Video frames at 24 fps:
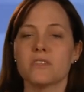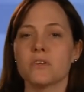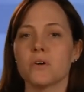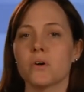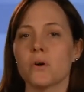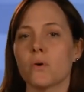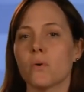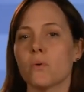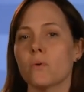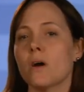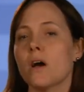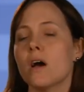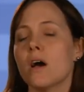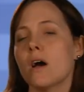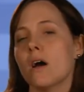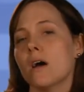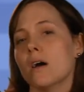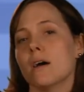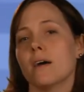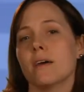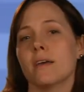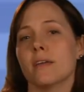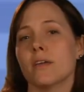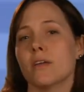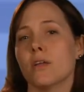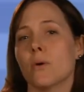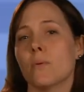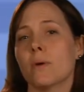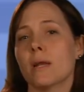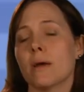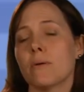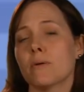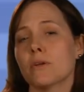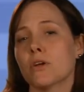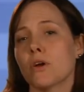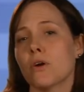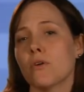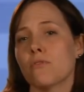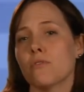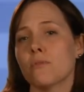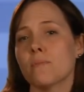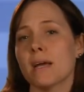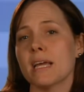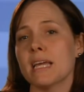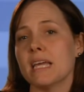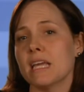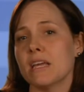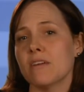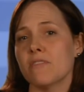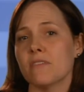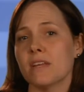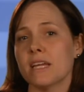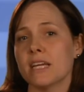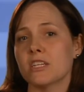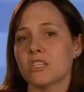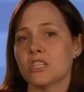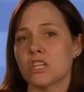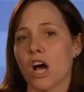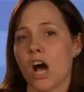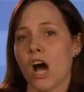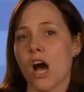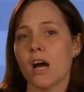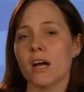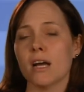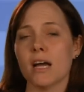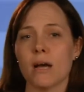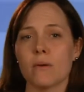So, you know, when I would go for my evening jog,